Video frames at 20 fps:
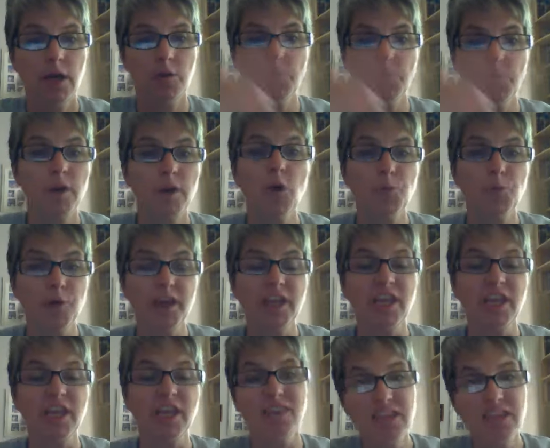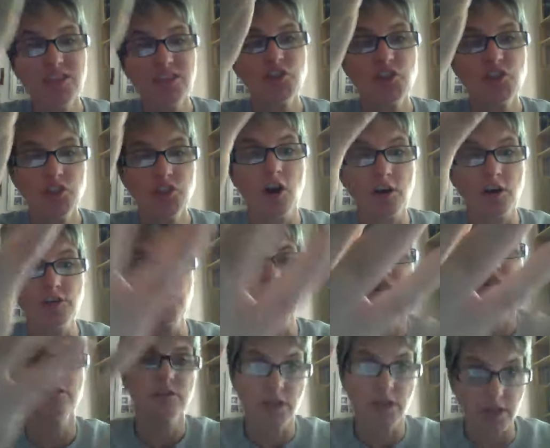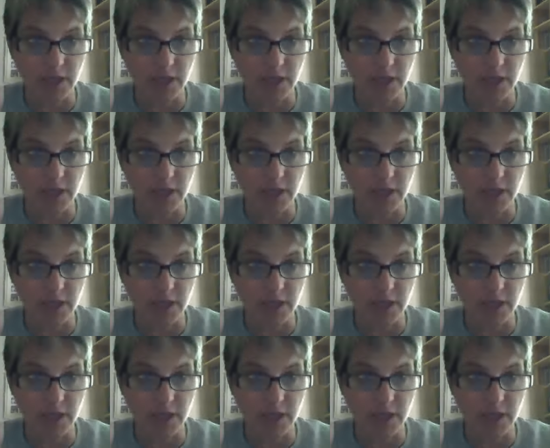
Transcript: We are bringing these charges